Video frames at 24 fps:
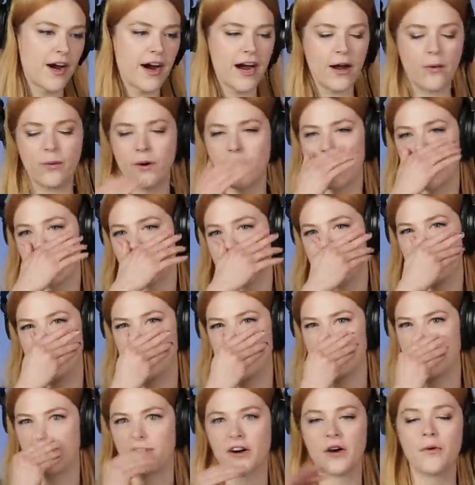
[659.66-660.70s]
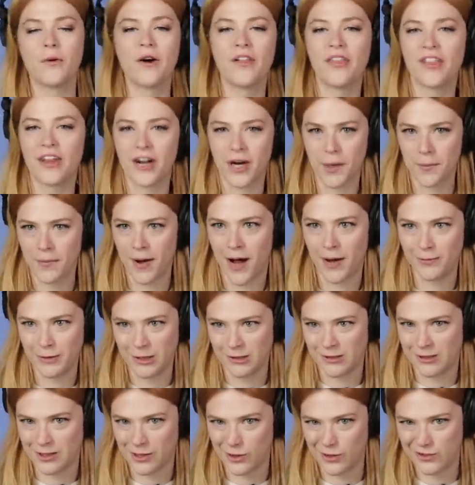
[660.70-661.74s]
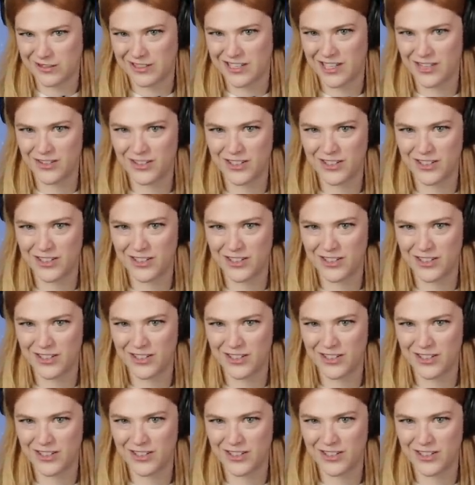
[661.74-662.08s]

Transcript: All right, we'll go to a different one than our mom used to always go